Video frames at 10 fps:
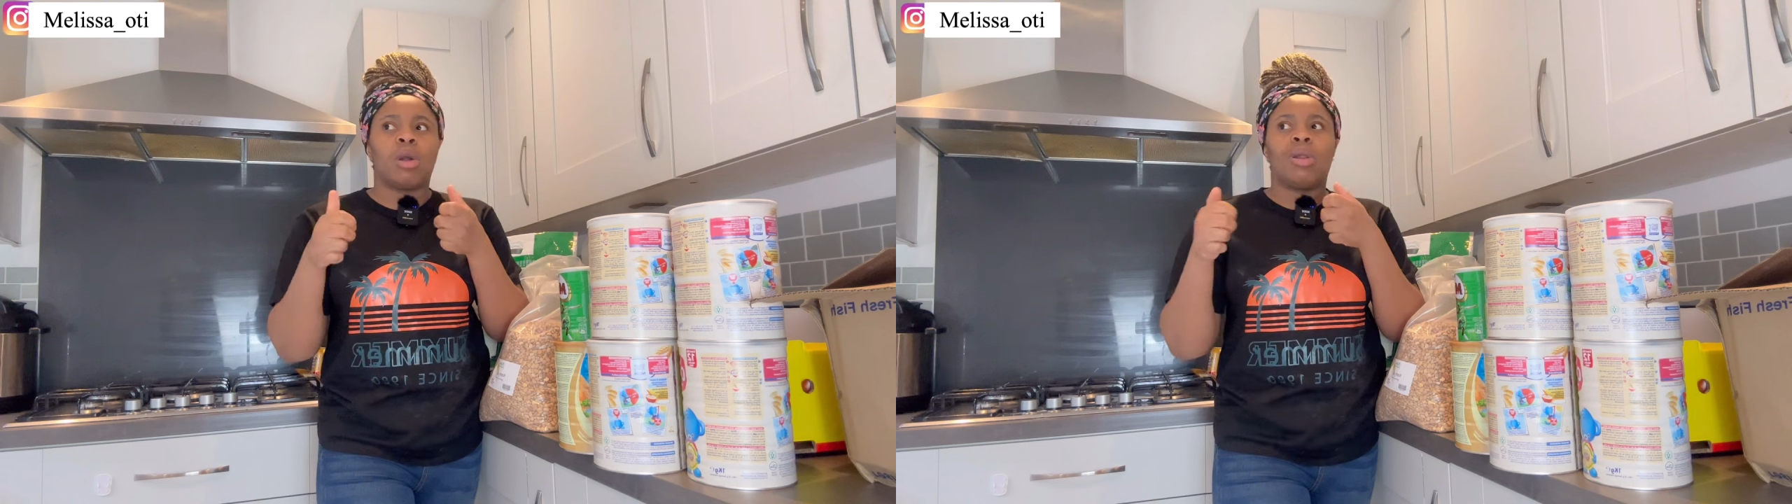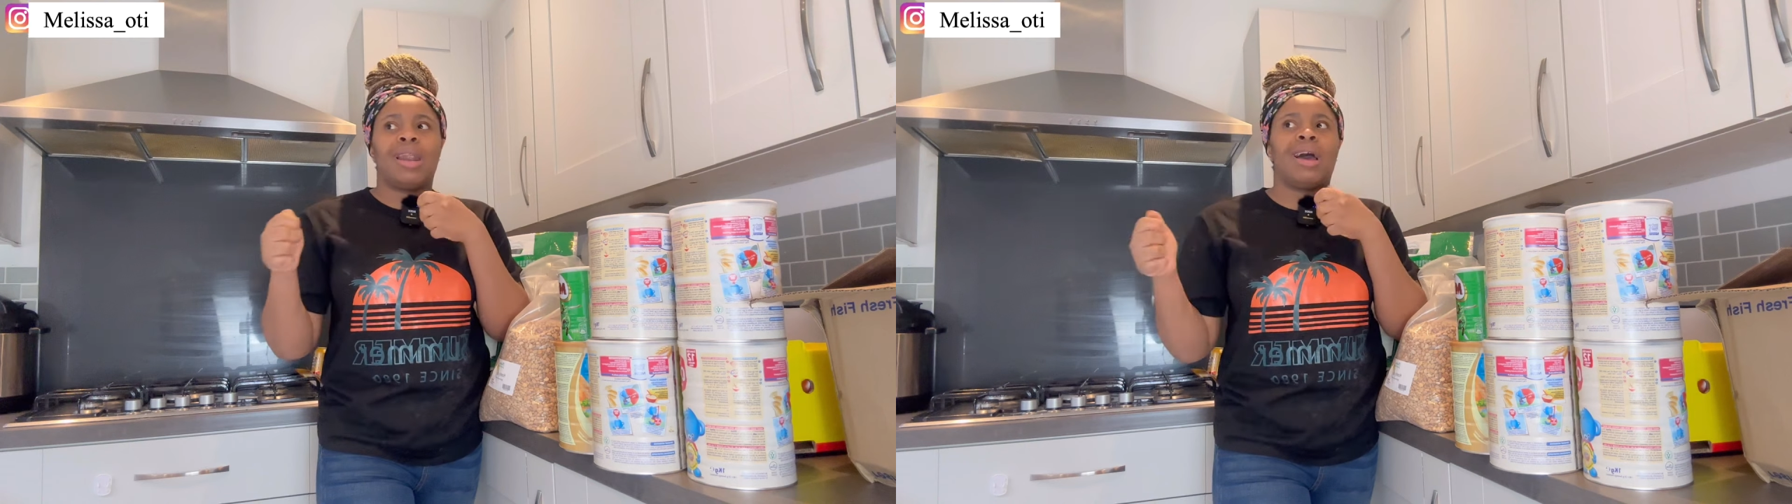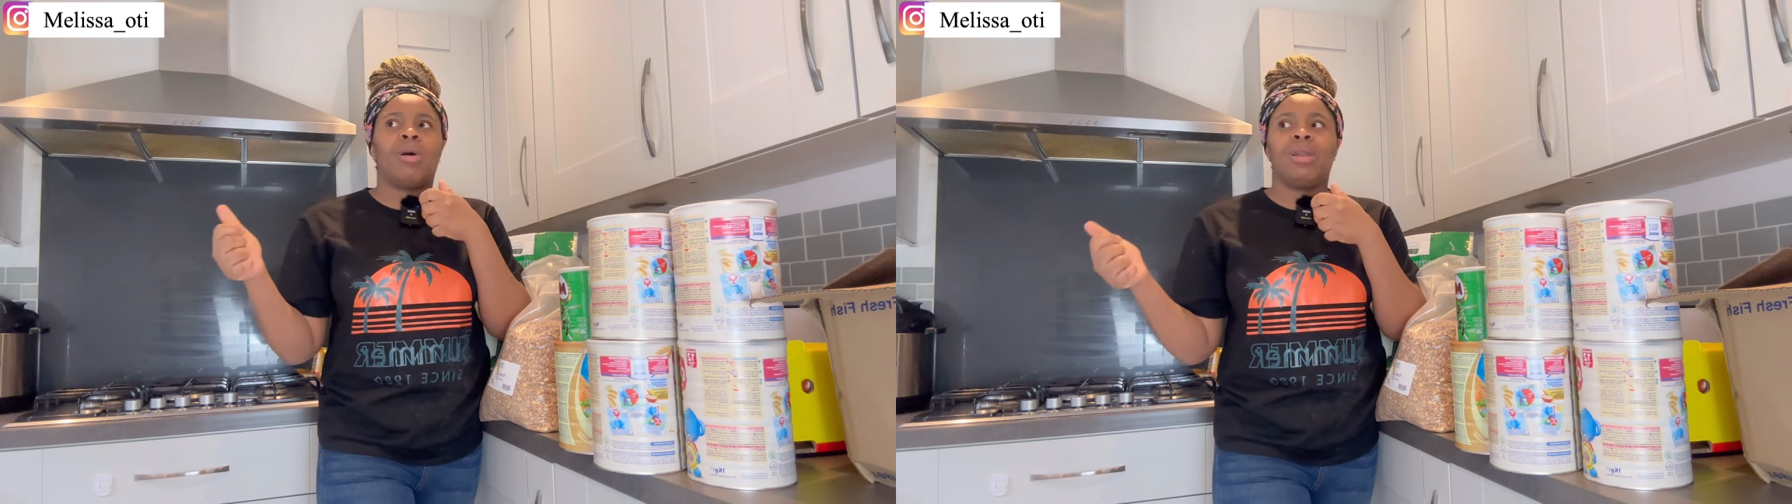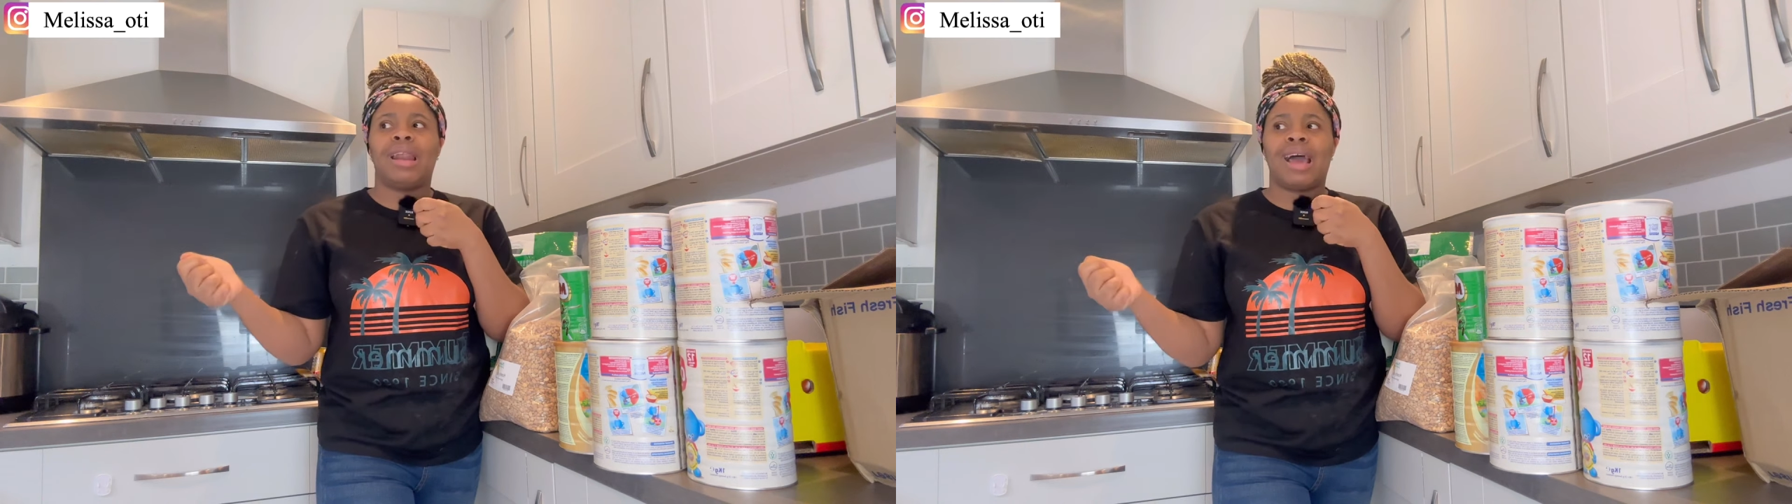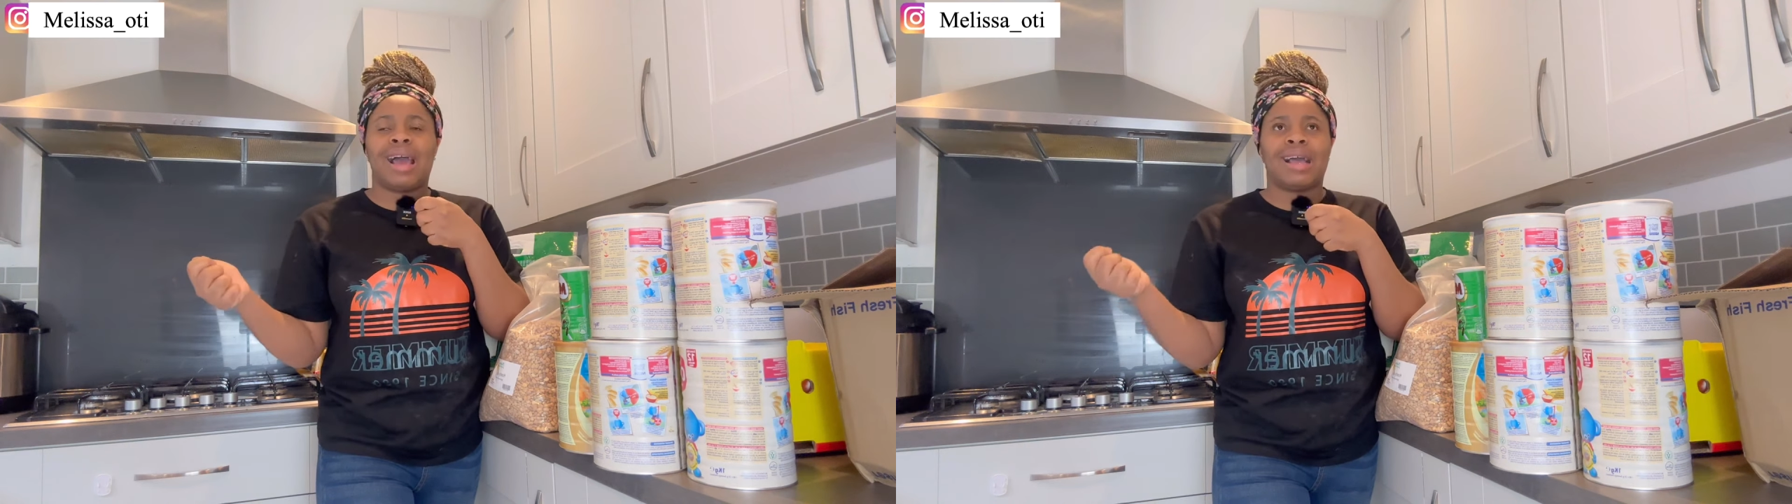Ola
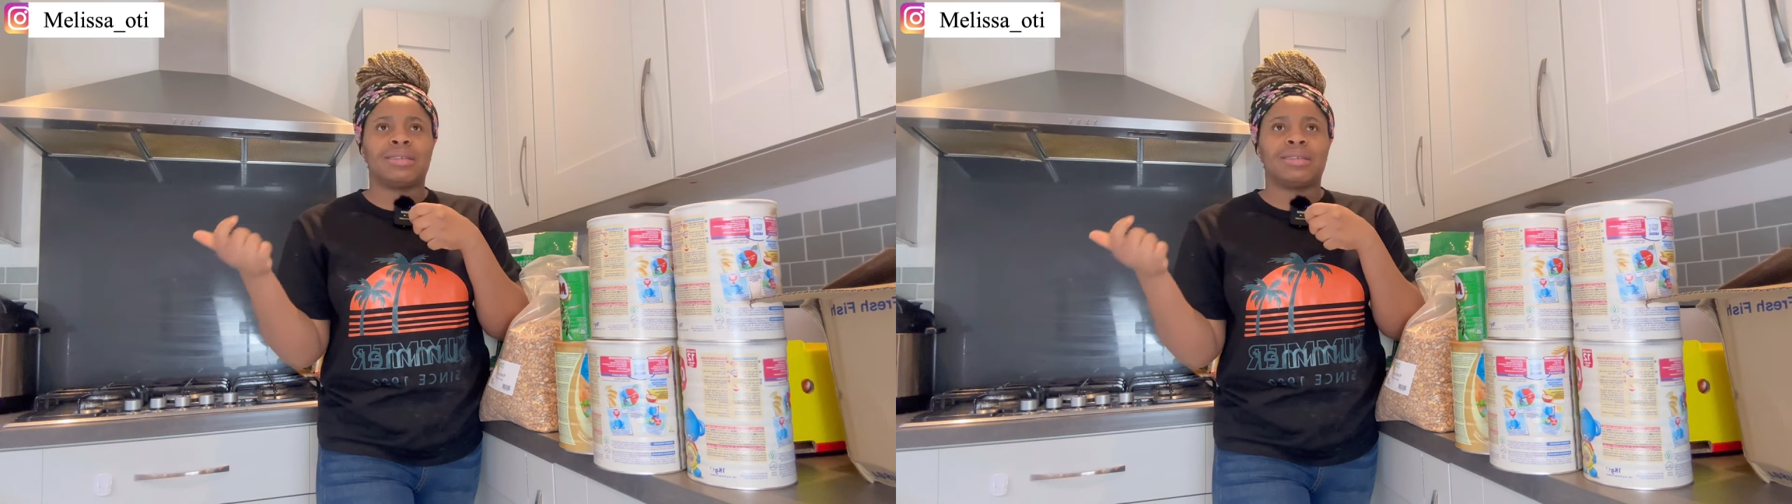Ola,